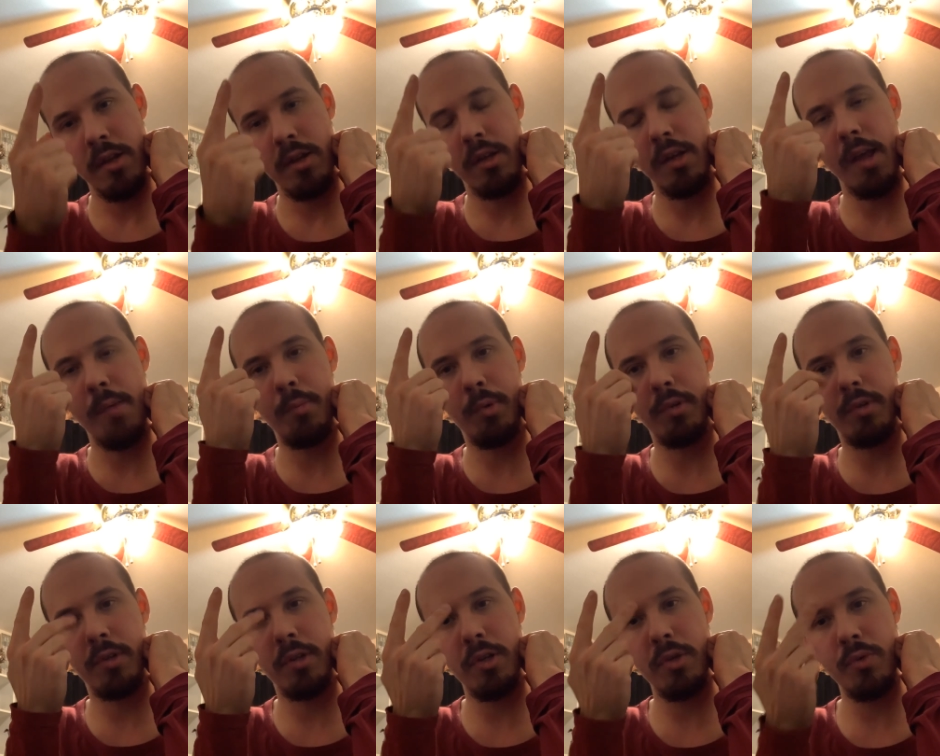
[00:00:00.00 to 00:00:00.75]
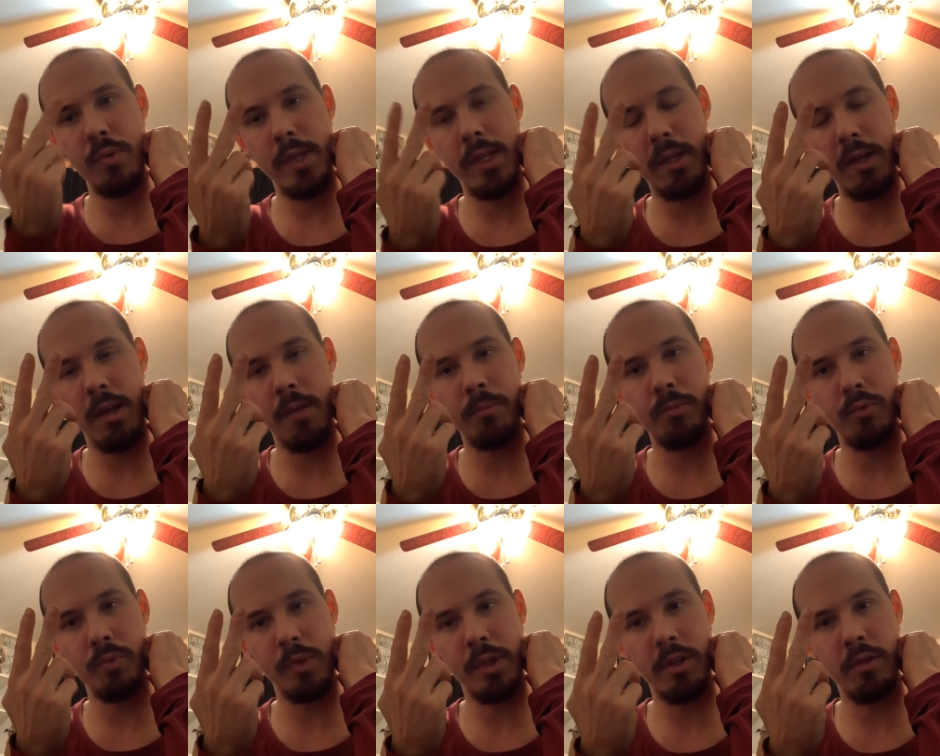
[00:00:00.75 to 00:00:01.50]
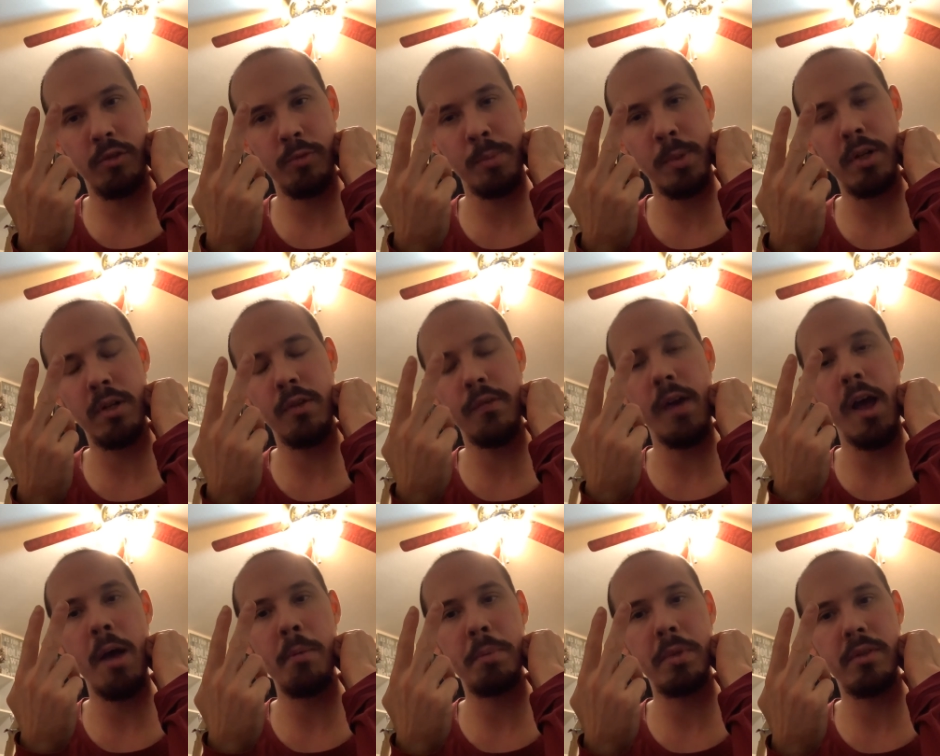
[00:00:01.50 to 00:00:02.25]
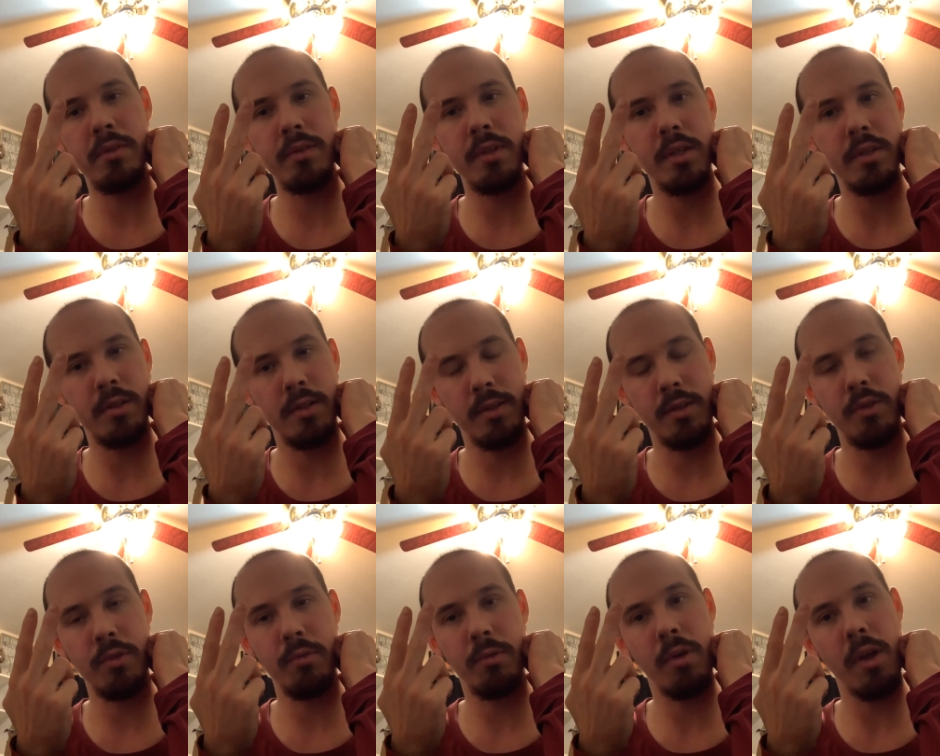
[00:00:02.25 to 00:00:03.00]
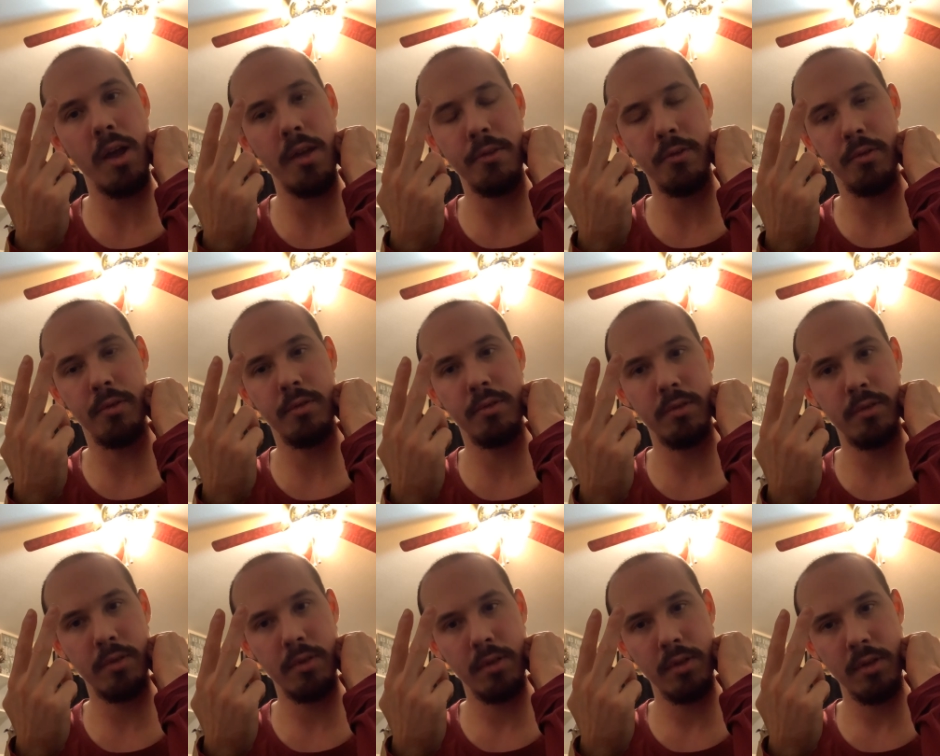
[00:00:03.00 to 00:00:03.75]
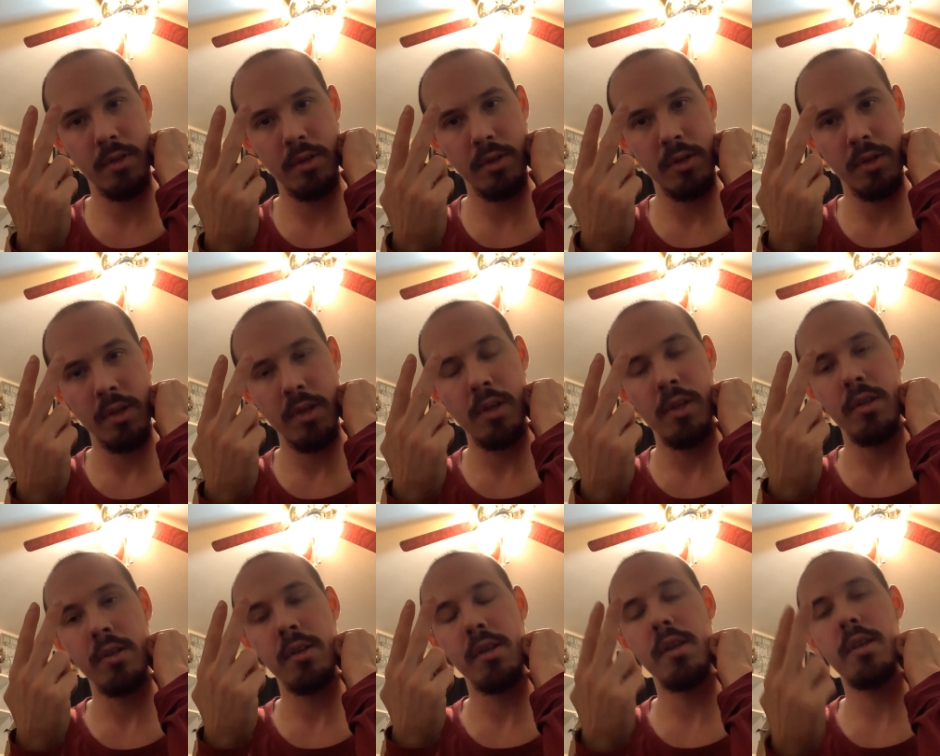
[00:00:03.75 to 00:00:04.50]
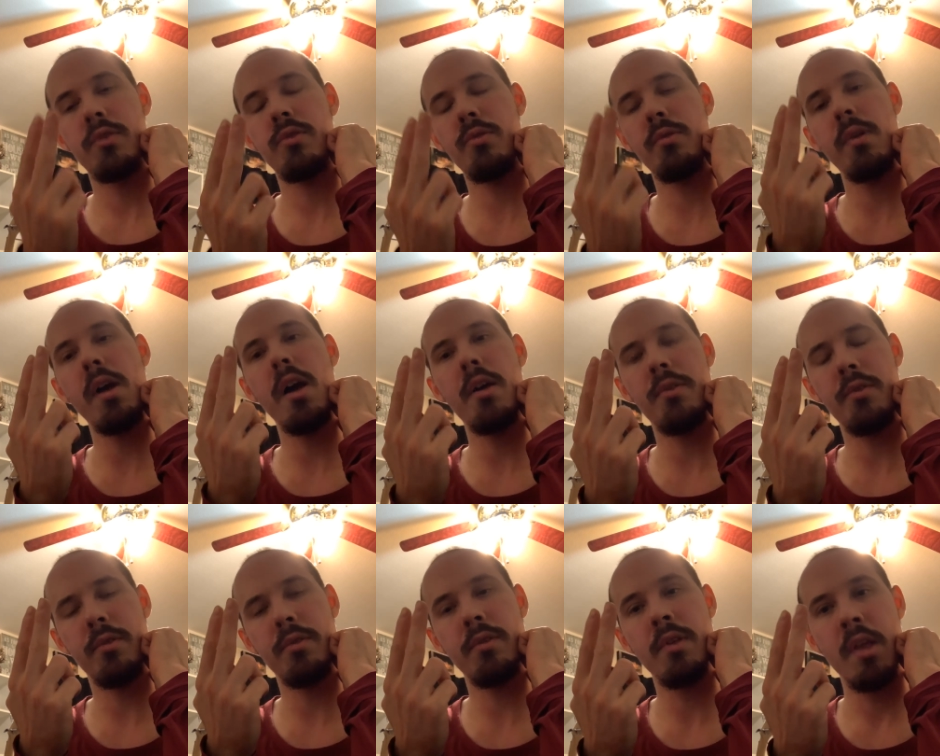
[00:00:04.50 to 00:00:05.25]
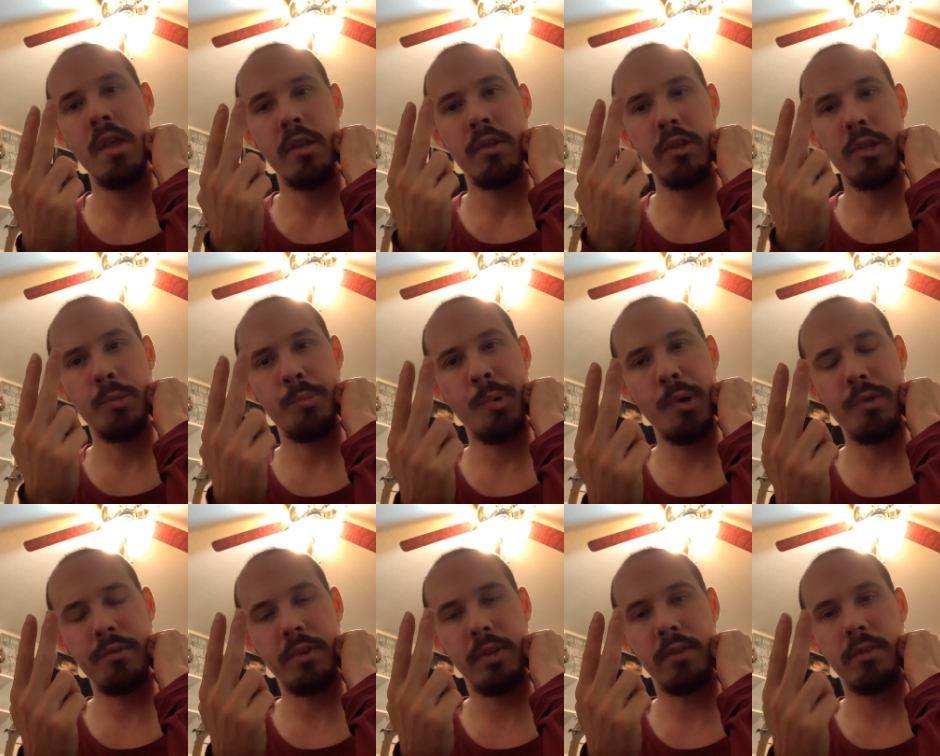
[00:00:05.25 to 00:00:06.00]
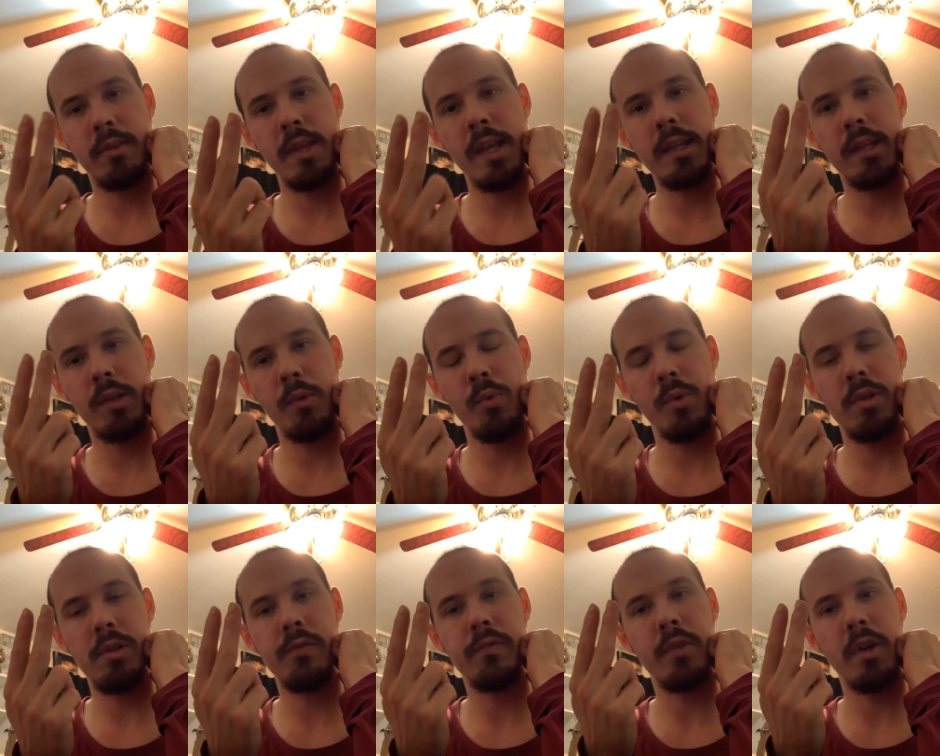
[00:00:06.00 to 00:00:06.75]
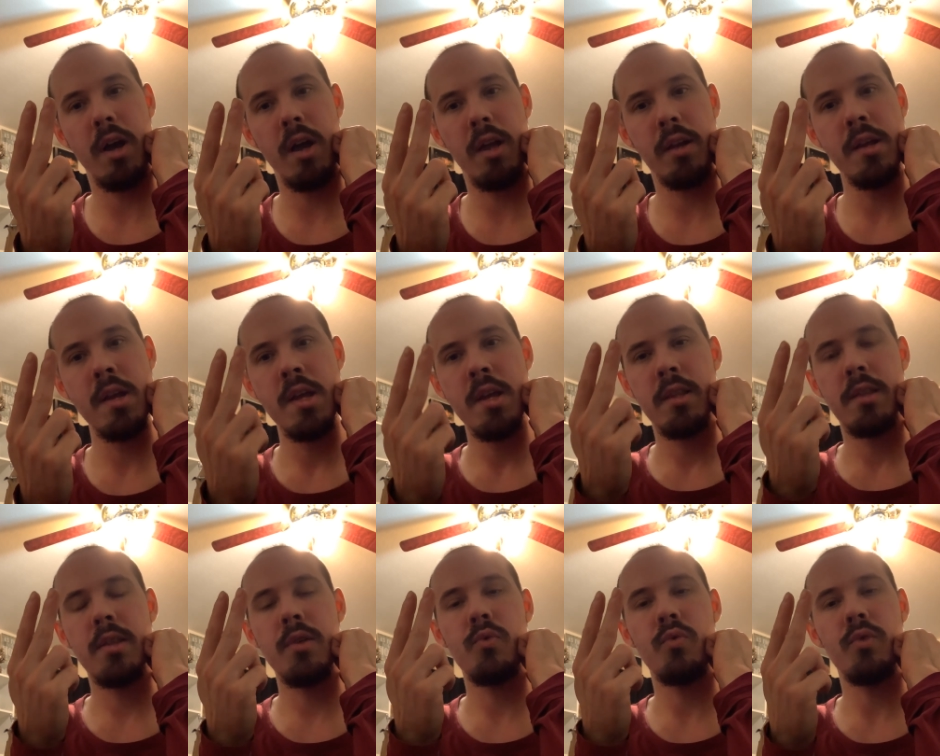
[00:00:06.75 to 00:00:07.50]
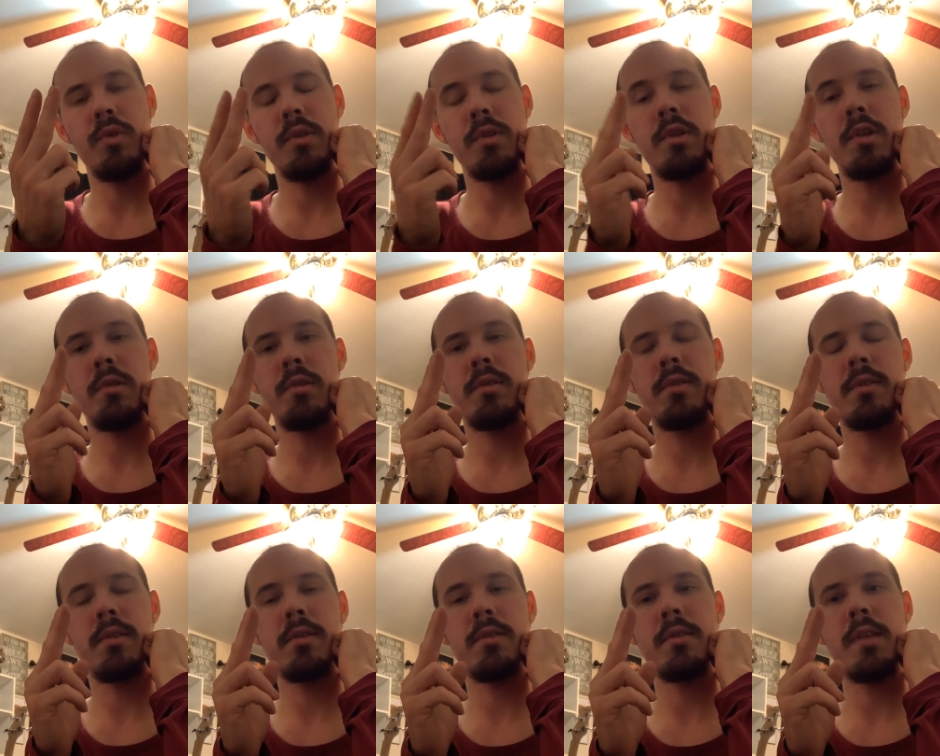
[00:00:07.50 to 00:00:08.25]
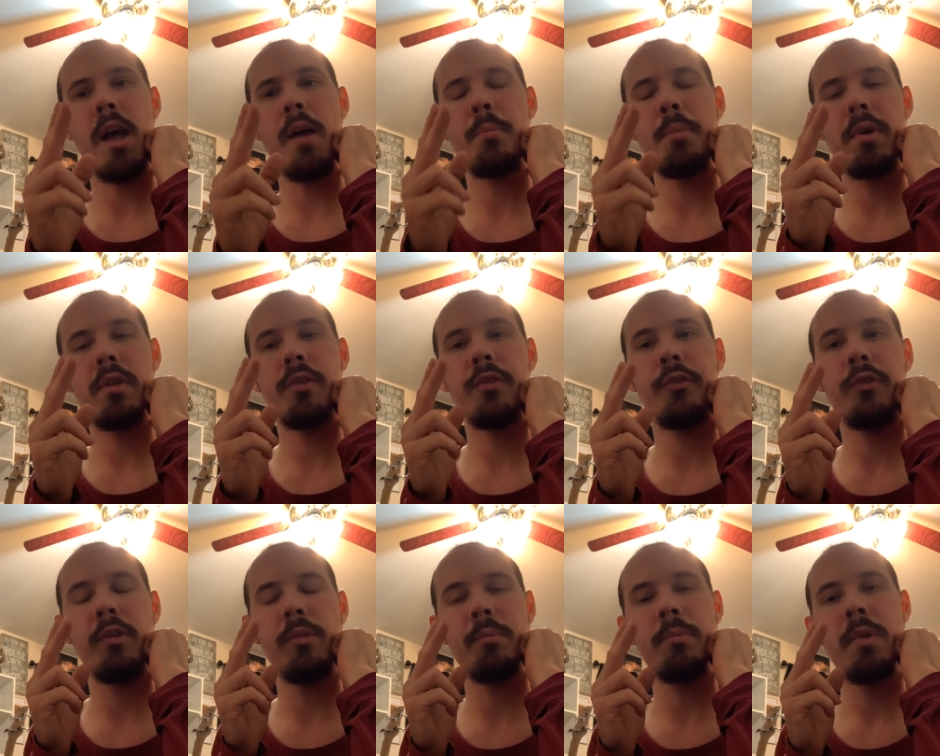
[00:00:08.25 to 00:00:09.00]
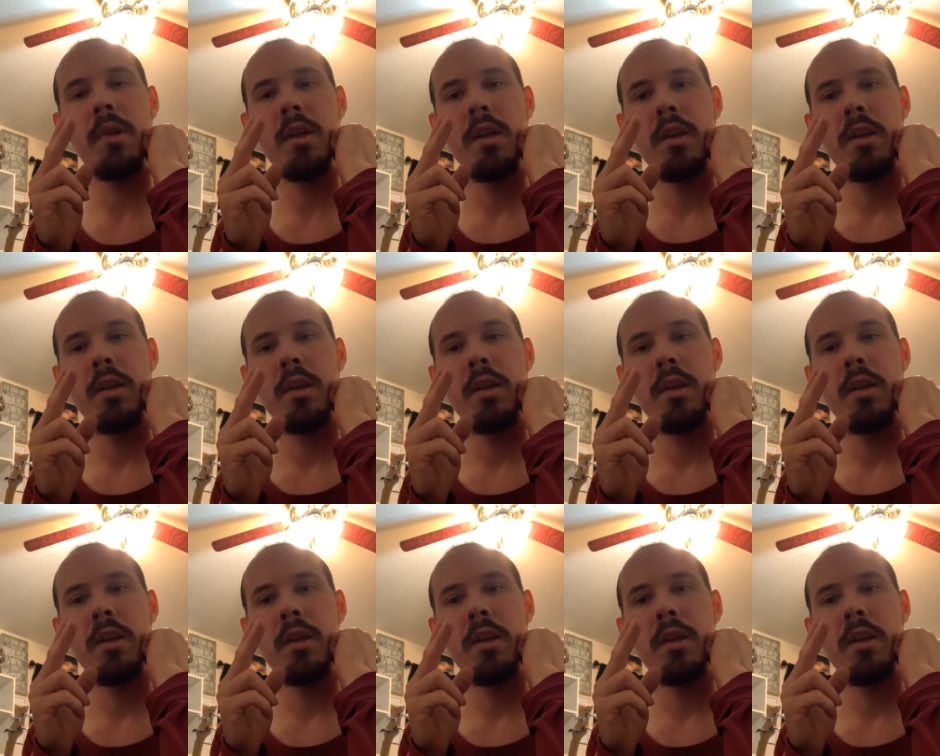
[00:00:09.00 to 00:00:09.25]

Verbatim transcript: Number two, he comes with the spirit of opposition through others through others to oppose his second will of God, that to, to stop us from,